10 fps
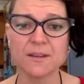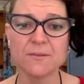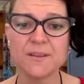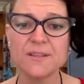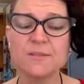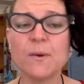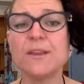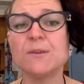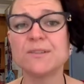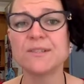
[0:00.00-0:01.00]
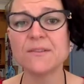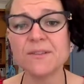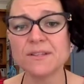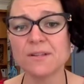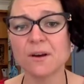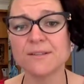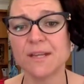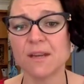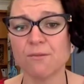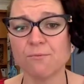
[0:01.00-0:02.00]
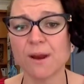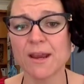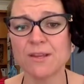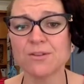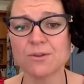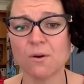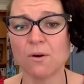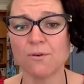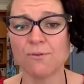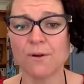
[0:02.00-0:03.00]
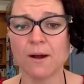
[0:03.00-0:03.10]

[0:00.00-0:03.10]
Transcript: This is where you're synthesizing a range of